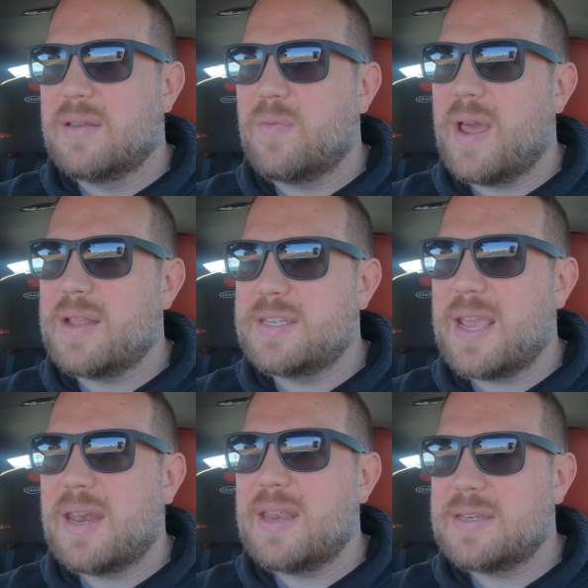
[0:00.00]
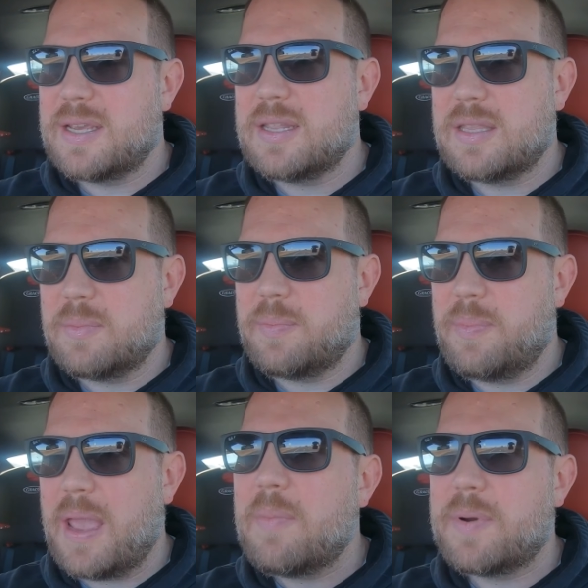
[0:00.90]
When I take it in to get the
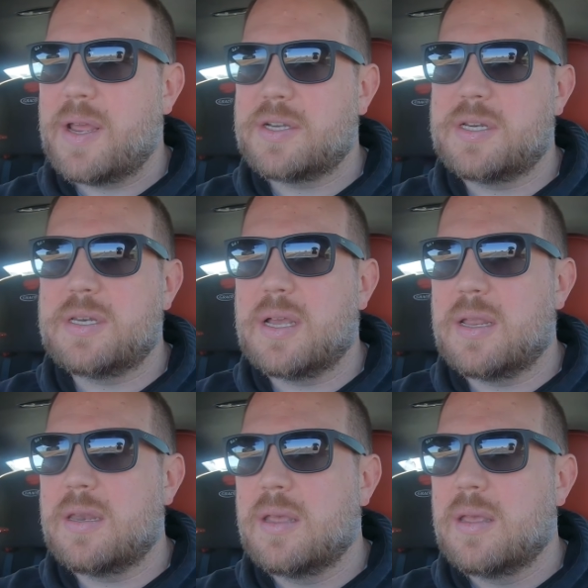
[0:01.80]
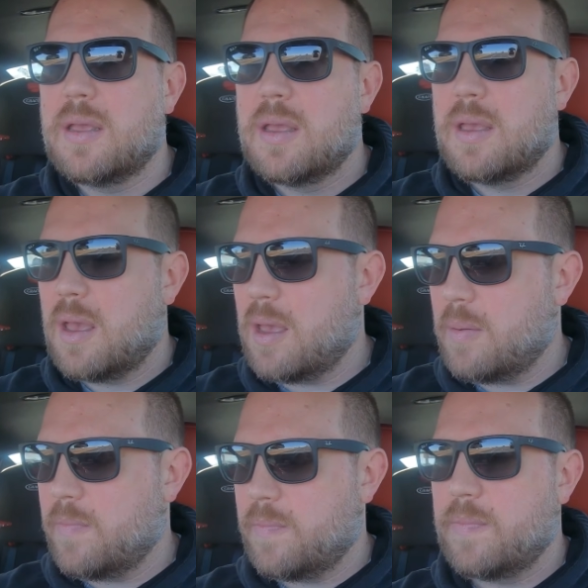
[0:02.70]
paint protection done,
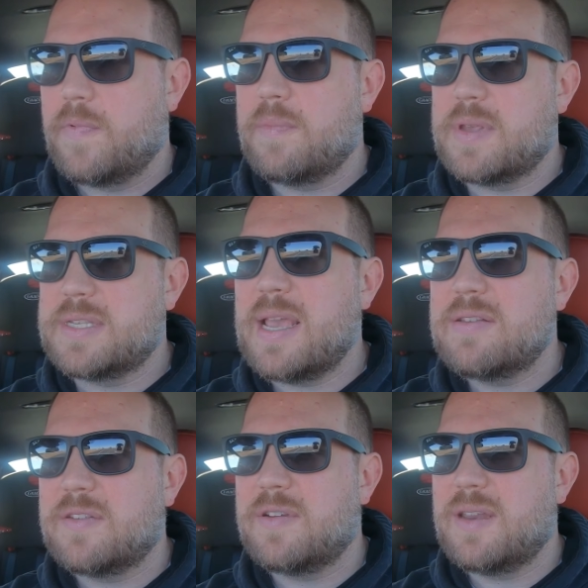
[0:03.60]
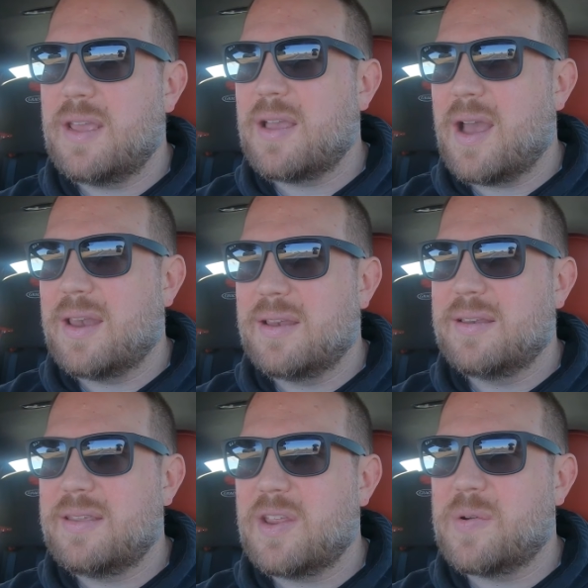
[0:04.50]
from the sounds of it, it got
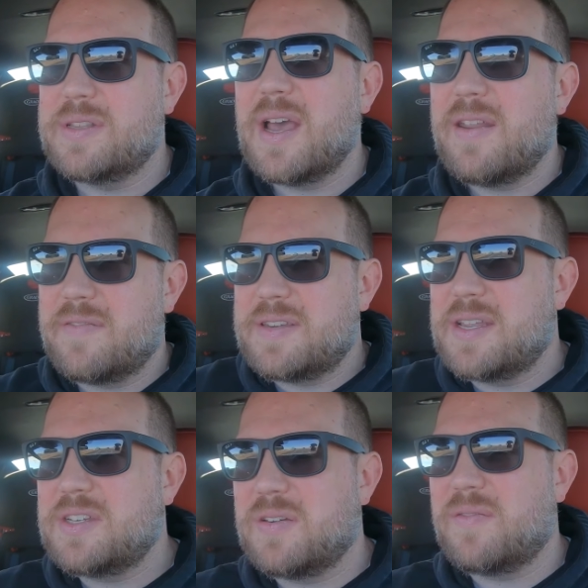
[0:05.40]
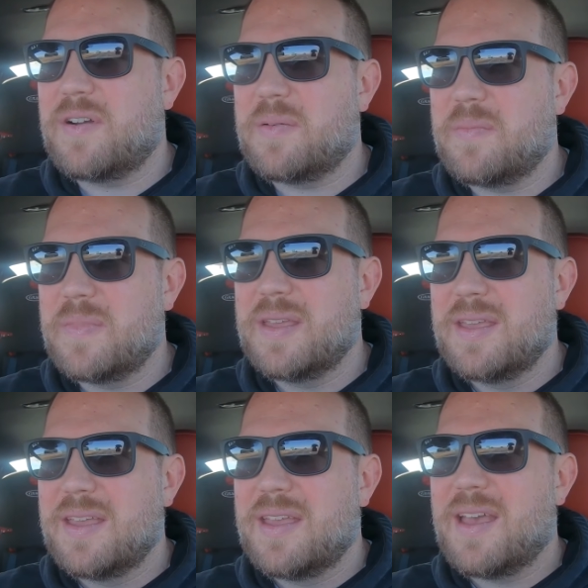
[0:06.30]
a ton of attention from
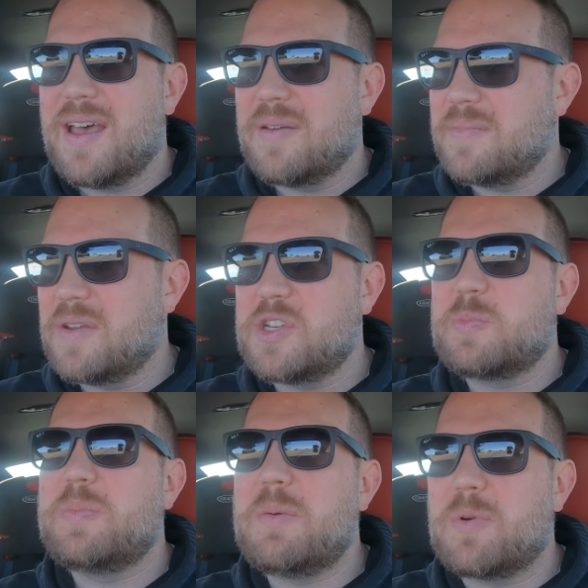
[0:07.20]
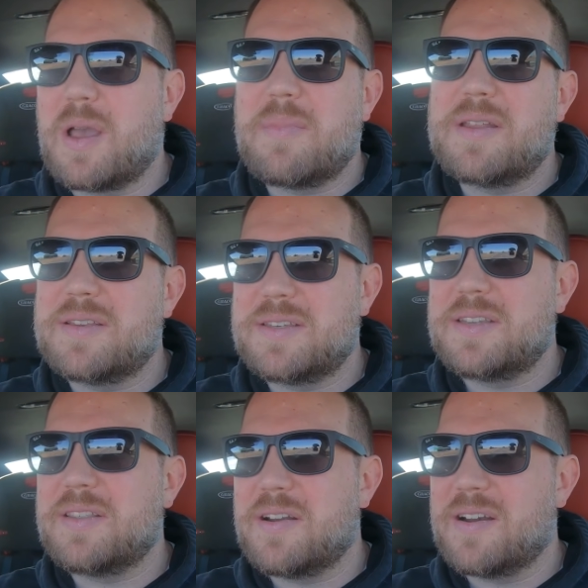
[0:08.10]
just people coming
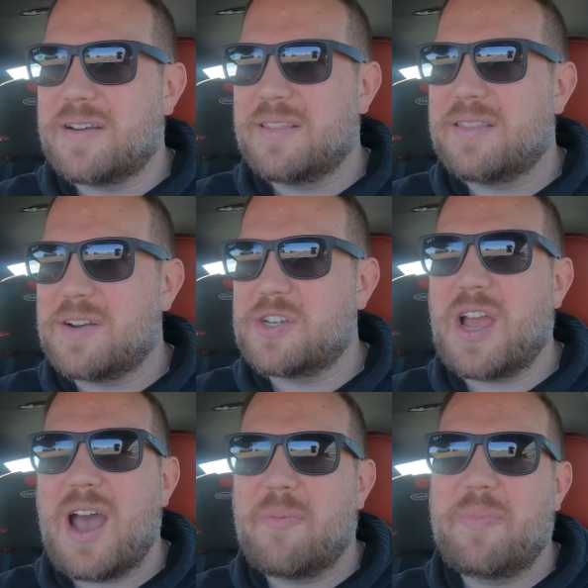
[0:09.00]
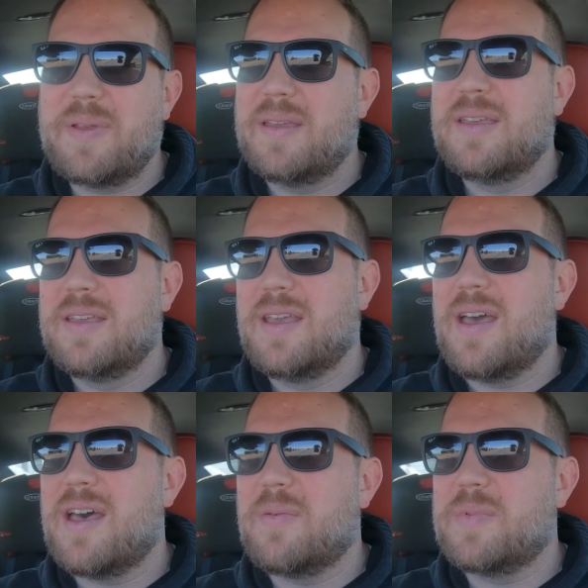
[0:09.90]
into their shop,
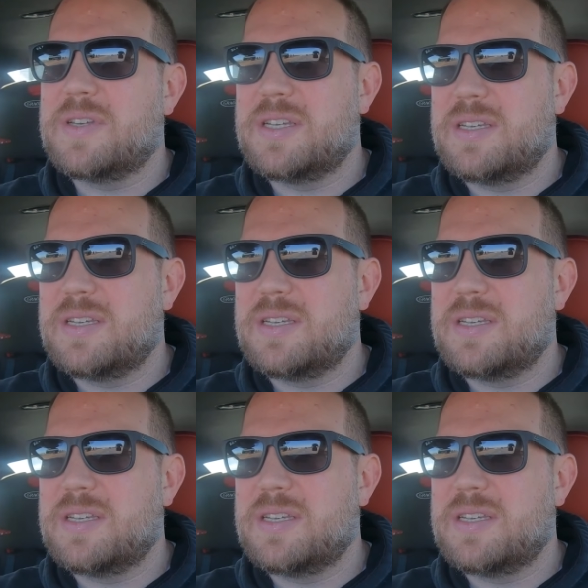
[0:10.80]
which